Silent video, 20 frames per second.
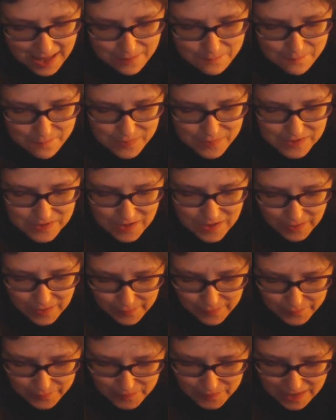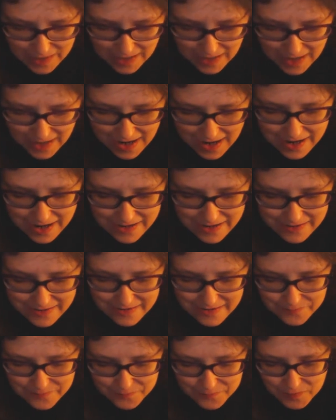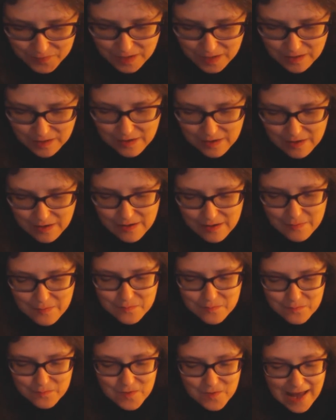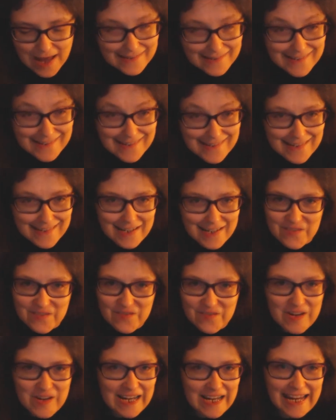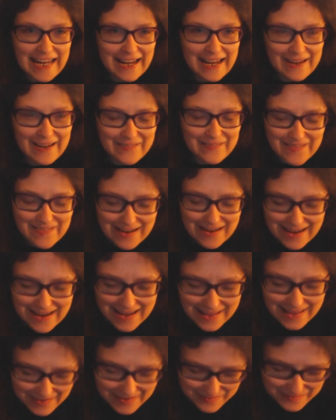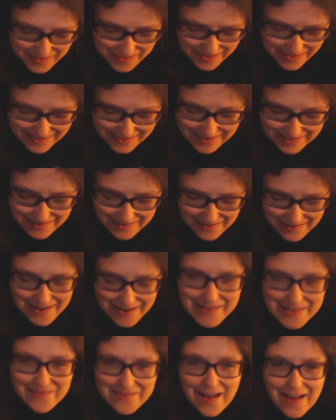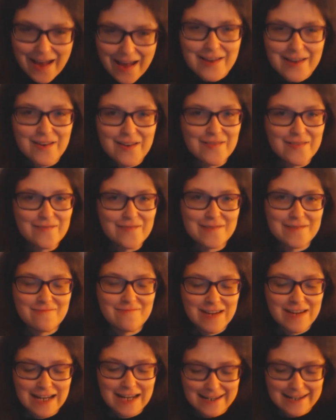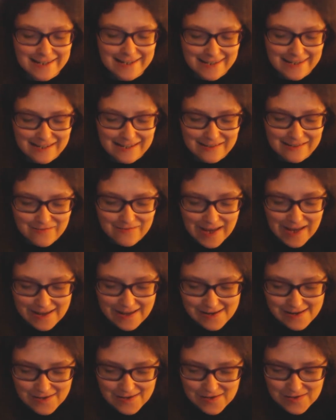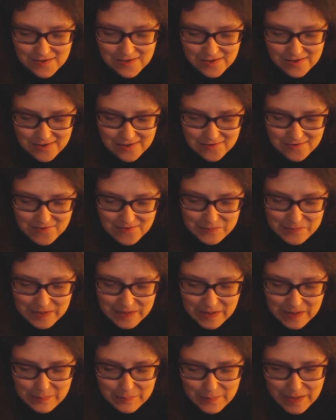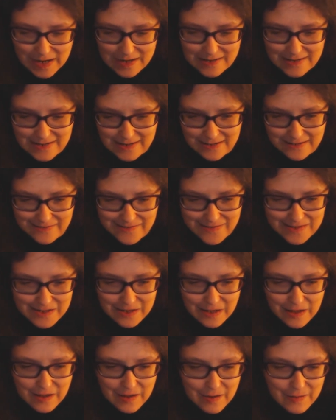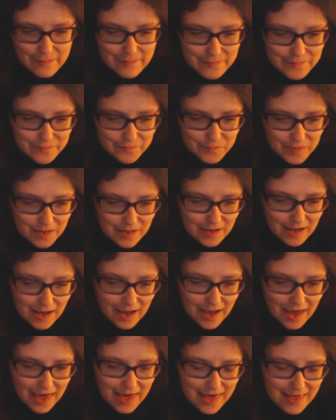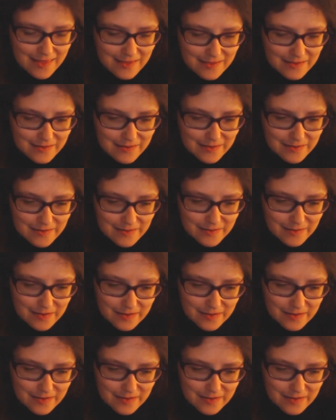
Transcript: Epso, and Yaz is freaking out at that point. So I love the realistic reactions from the companions. And